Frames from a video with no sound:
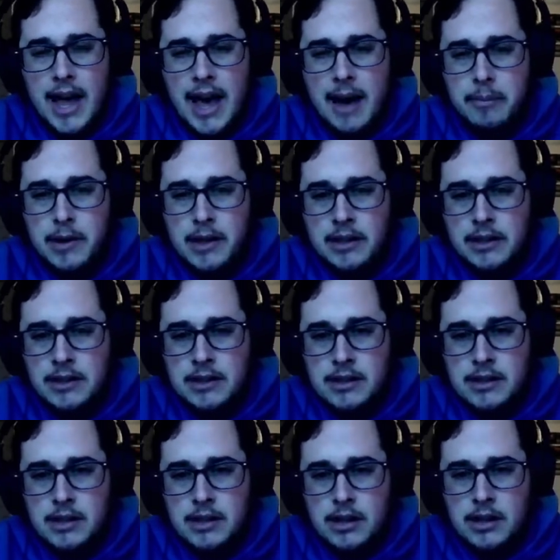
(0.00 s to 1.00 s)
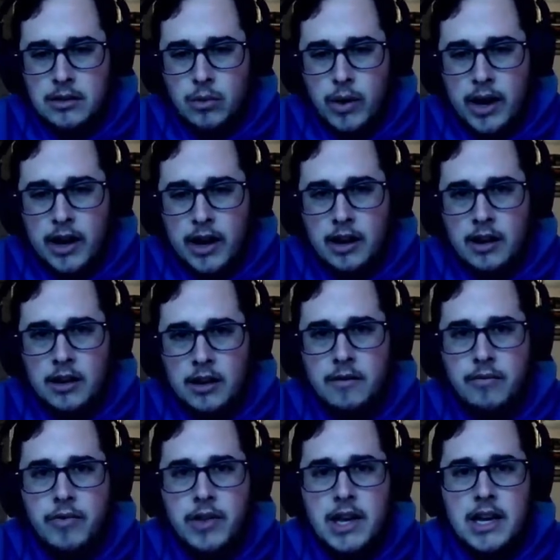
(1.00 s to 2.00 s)
happens where
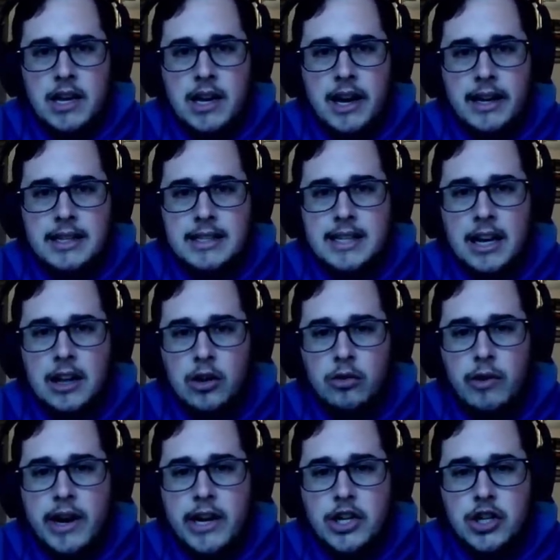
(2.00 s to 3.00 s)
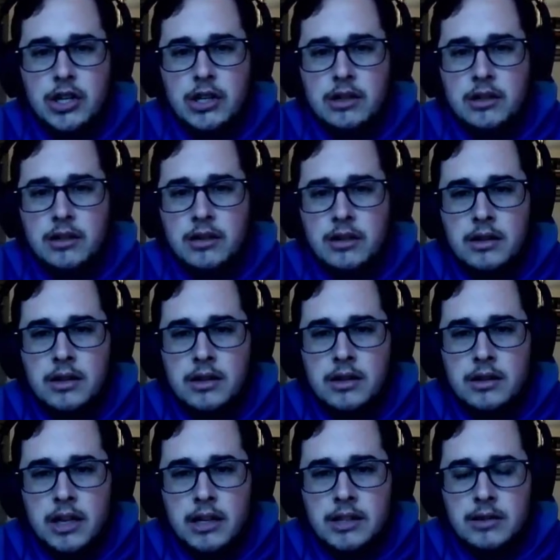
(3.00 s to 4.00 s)
the acceleration
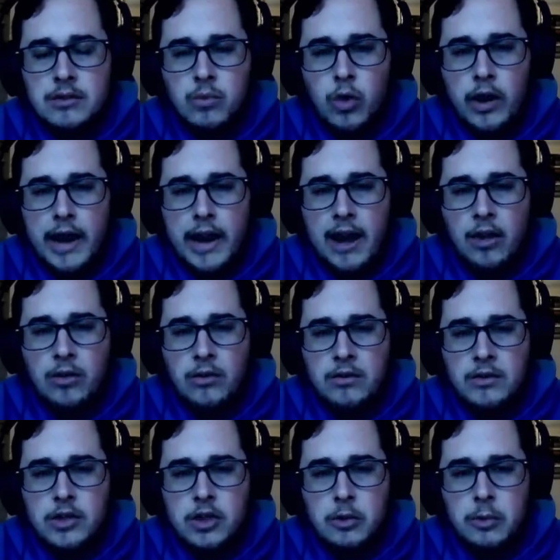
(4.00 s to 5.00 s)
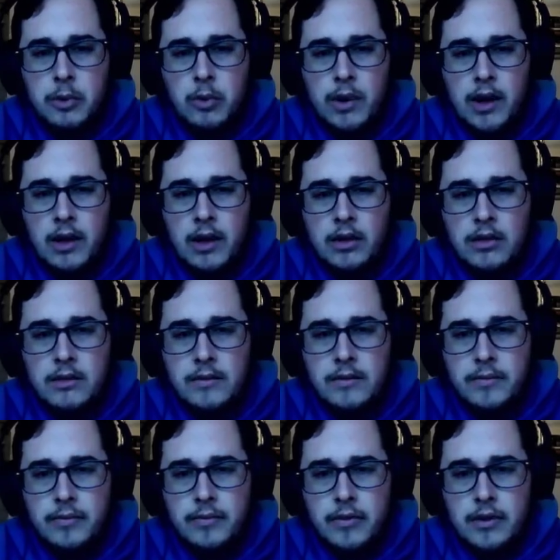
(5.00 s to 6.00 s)
doesn't work out super well.
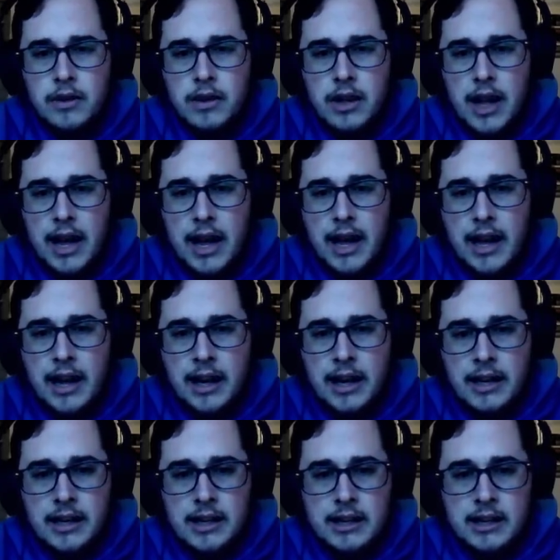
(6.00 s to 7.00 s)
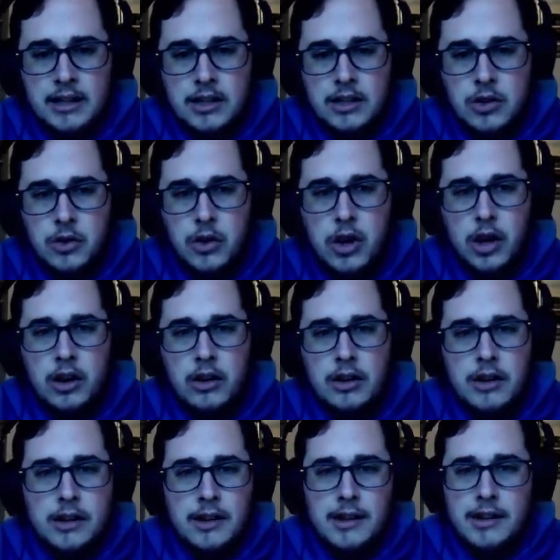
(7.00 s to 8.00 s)
And
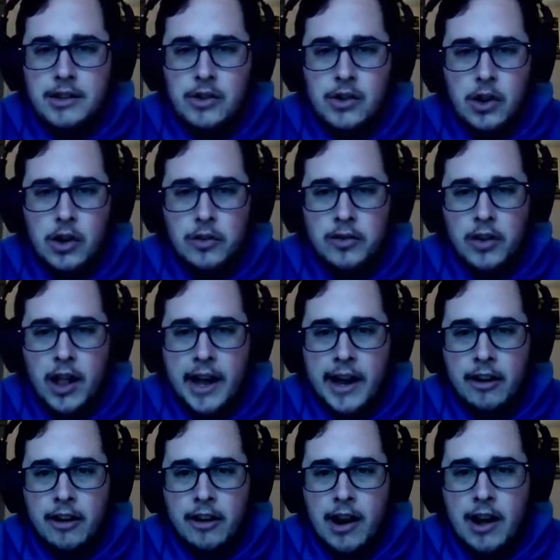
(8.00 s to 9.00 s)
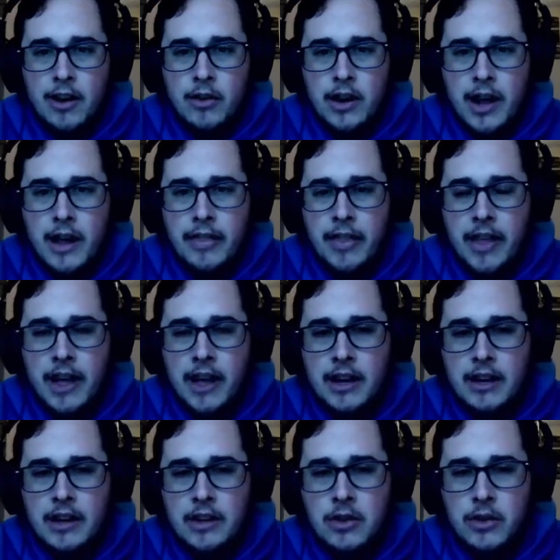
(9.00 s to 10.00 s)
you go flying around and
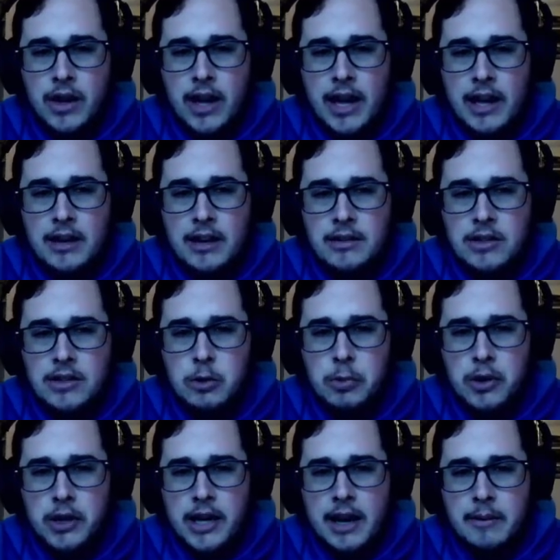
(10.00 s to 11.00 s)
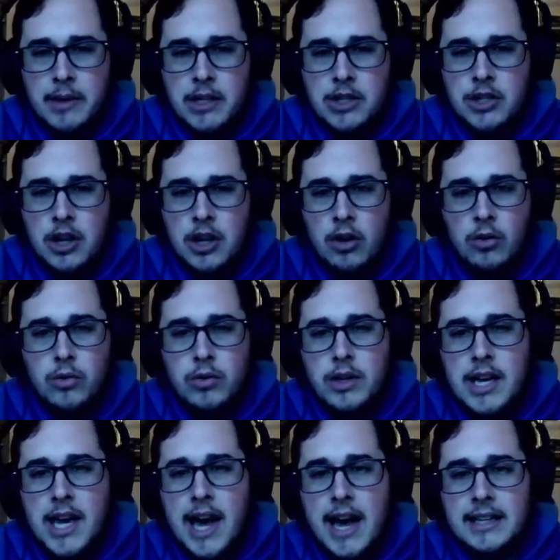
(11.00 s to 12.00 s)
then you get super damaged. Oh,
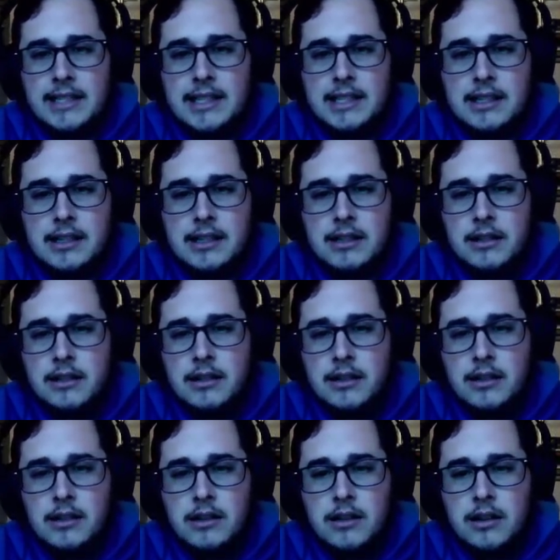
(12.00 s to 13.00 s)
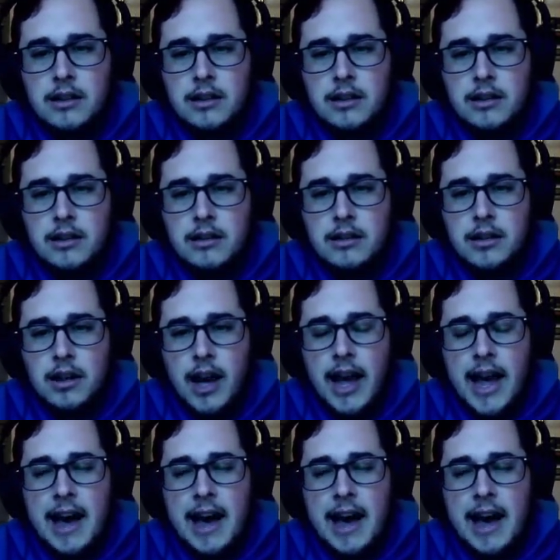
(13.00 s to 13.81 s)
yes! I